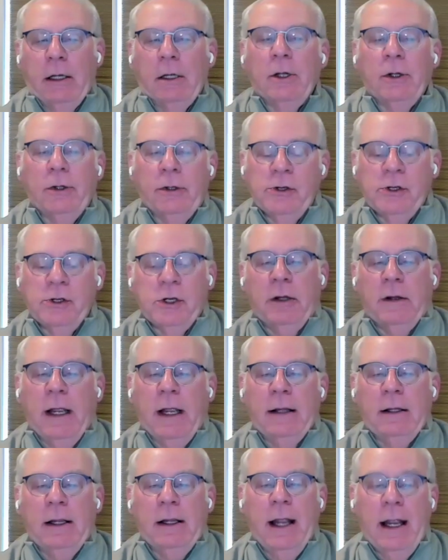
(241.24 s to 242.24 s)
and inclusion
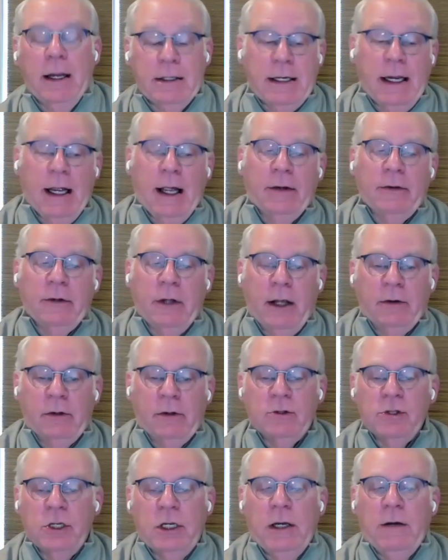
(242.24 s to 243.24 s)
that the ATS has
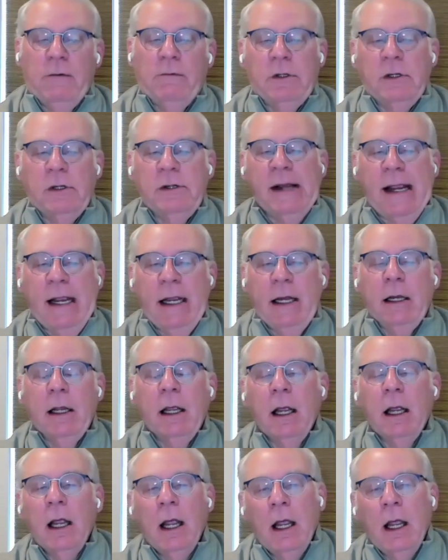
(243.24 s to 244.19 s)
achieved to date,